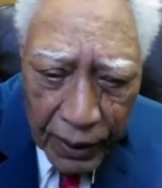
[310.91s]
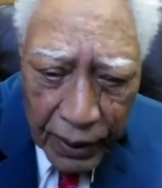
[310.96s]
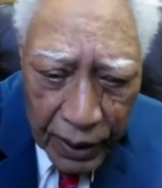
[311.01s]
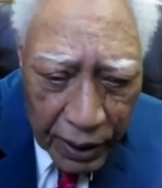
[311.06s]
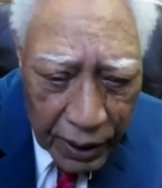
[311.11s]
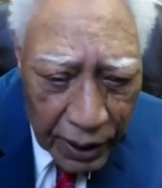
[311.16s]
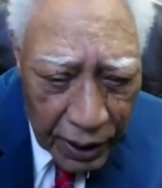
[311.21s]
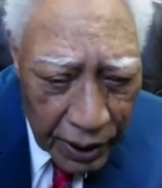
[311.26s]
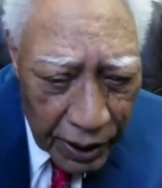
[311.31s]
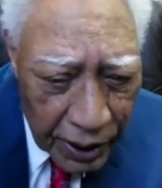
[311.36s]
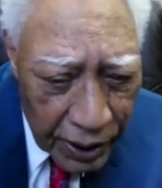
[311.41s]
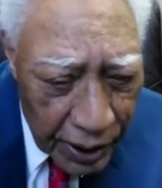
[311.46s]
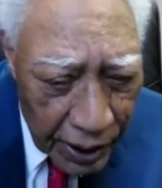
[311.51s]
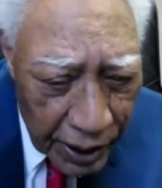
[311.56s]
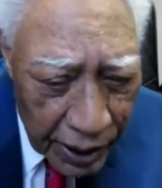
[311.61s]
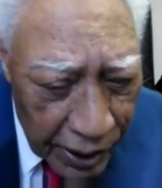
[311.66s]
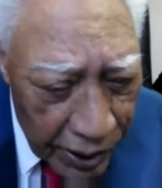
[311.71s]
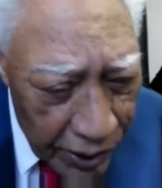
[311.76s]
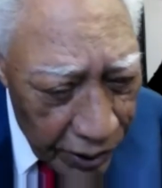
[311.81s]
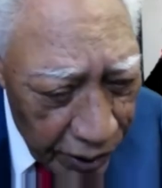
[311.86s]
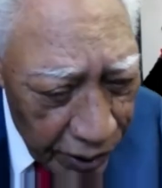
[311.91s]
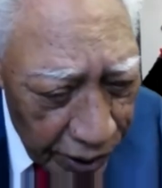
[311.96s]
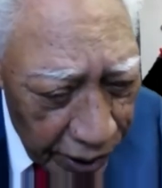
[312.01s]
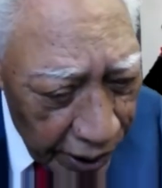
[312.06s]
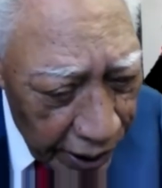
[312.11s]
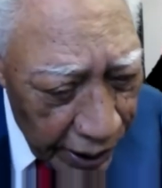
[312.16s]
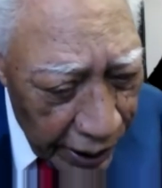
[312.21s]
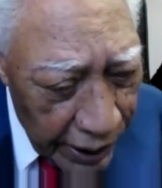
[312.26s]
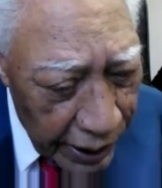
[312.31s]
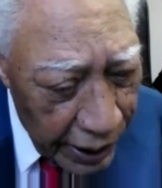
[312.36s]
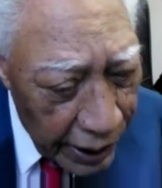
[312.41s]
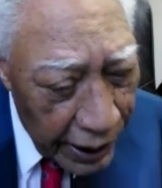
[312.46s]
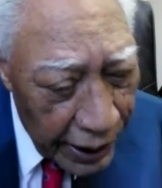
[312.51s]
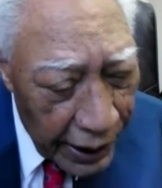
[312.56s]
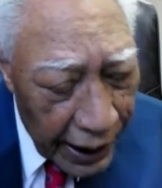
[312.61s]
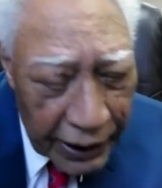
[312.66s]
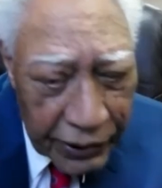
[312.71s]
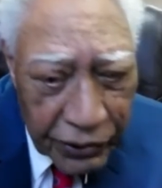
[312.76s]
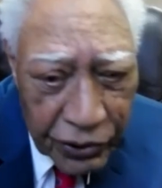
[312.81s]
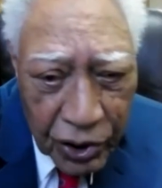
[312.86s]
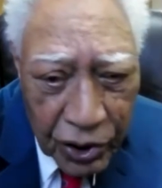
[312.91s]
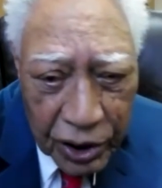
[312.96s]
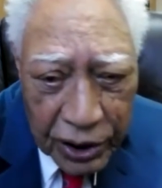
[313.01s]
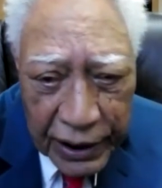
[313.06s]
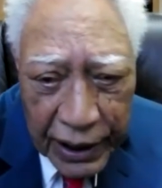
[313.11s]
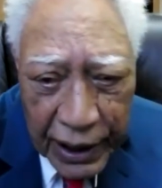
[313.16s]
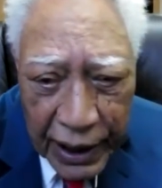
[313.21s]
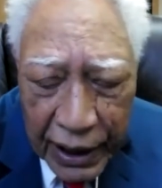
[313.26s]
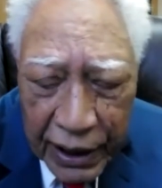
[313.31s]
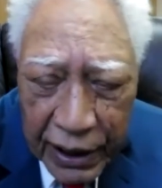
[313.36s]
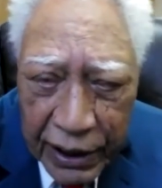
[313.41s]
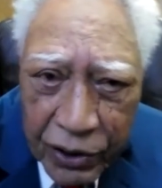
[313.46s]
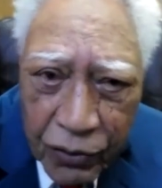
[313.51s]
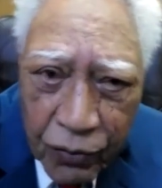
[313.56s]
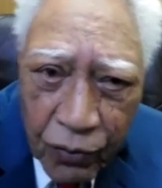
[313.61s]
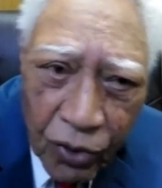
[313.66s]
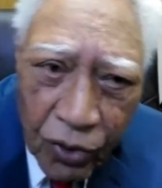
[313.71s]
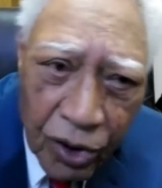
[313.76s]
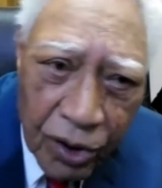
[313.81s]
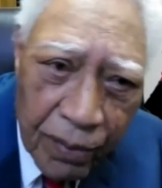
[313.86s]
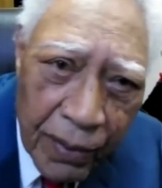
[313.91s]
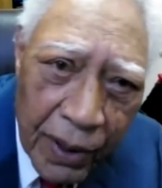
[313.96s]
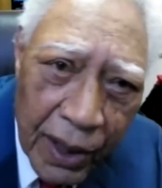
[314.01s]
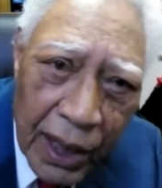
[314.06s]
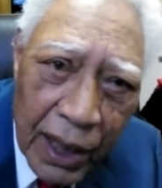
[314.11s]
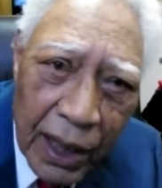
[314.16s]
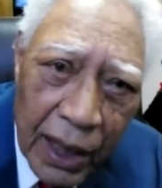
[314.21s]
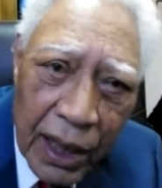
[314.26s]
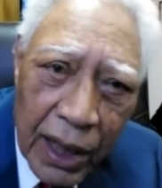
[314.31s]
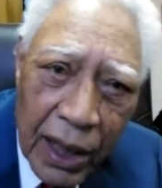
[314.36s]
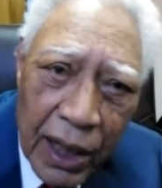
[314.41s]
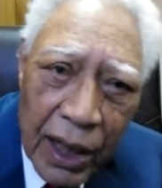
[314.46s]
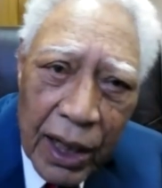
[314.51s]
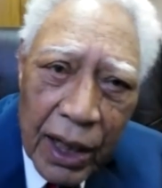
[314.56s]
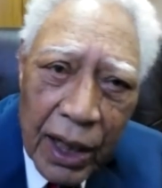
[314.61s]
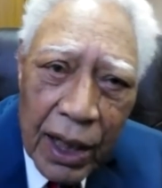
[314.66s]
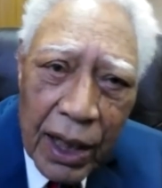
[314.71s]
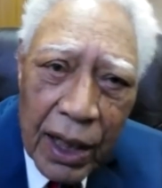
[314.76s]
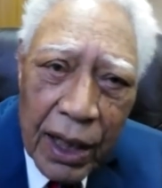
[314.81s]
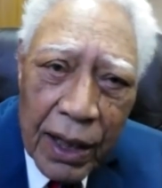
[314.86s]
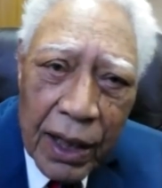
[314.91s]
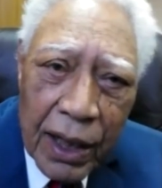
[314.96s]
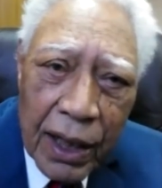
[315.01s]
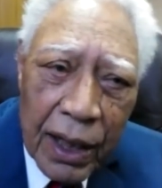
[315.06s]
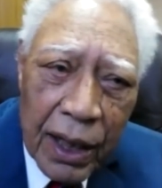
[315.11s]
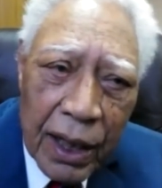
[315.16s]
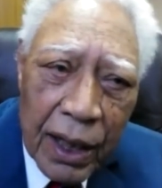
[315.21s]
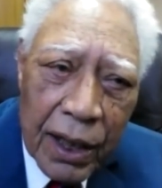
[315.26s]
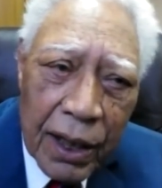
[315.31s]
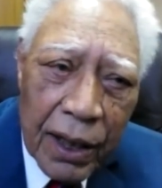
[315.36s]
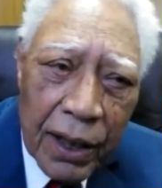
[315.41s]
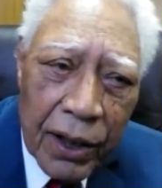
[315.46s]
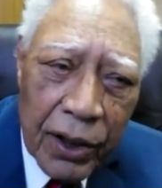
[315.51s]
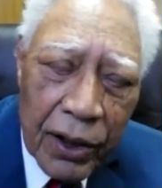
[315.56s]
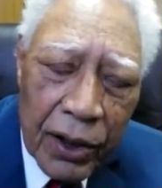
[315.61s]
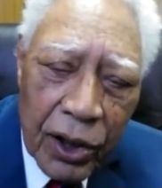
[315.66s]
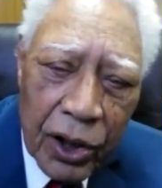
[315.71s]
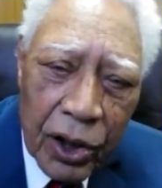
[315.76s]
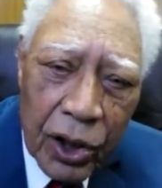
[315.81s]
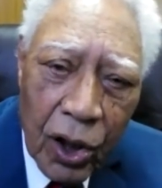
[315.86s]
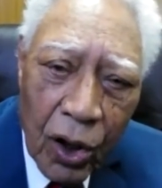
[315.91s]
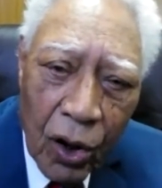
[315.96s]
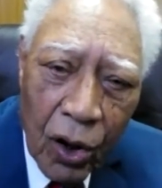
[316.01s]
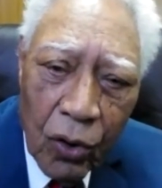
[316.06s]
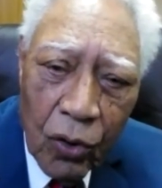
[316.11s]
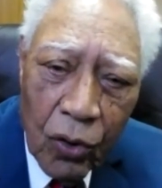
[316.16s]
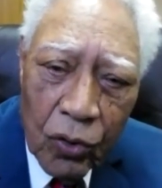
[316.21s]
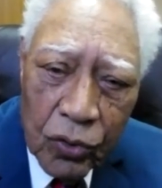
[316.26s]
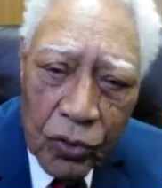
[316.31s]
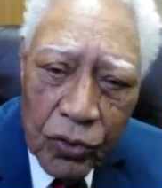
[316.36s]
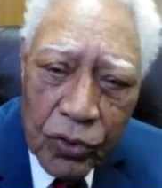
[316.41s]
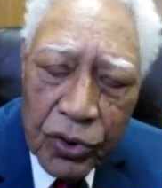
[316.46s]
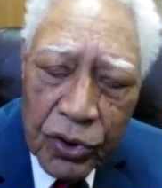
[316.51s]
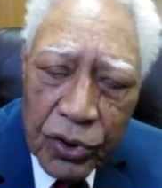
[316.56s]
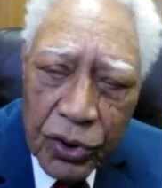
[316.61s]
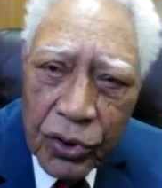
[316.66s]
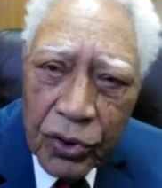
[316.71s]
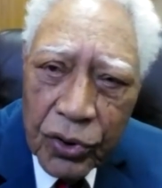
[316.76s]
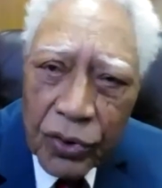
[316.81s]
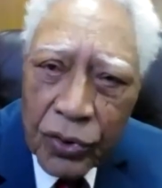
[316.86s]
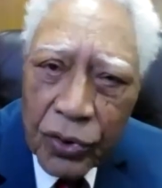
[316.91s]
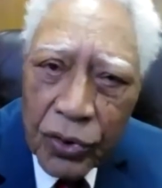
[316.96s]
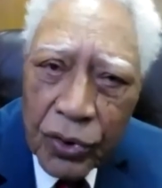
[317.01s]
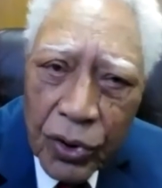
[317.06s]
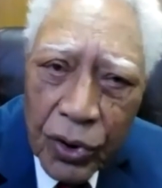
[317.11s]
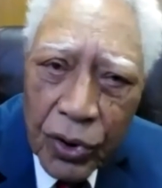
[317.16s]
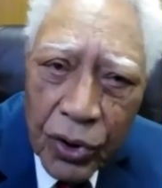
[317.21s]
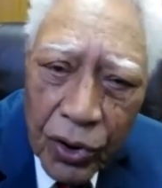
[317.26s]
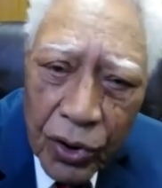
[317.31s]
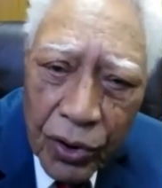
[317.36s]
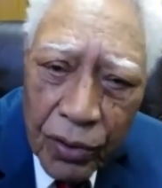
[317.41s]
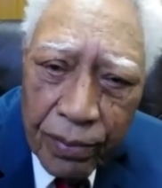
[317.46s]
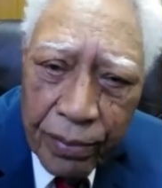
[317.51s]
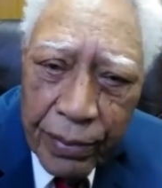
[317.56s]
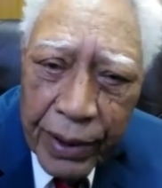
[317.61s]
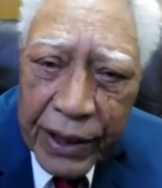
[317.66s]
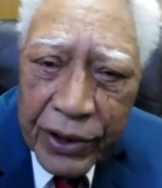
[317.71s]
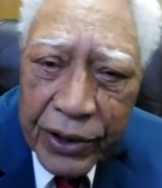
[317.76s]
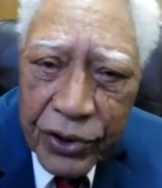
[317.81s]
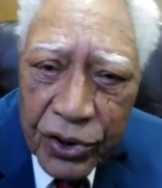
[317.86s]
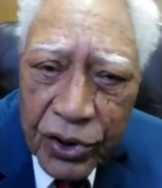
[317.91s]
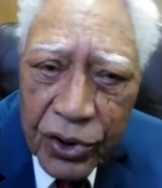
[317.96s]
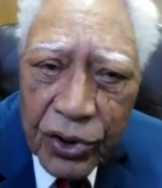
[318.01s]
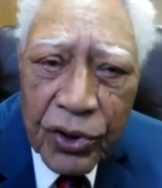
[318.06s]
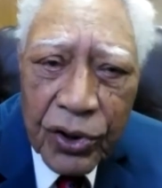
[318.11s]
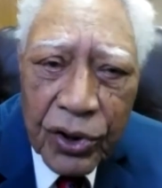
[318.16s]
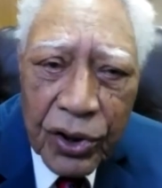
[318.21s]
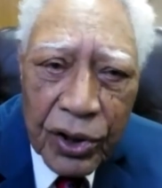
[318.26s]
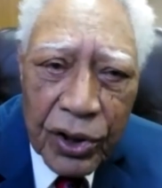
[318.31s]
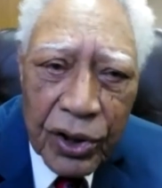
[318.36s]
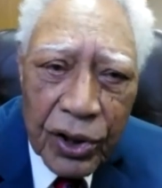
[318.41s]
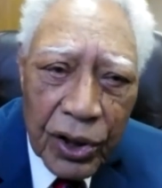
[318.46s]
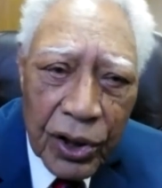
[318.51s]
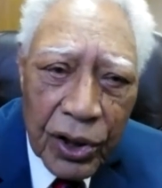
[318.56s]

Uh, uh and, and, I took that as one of my uh, goals to make sure uh,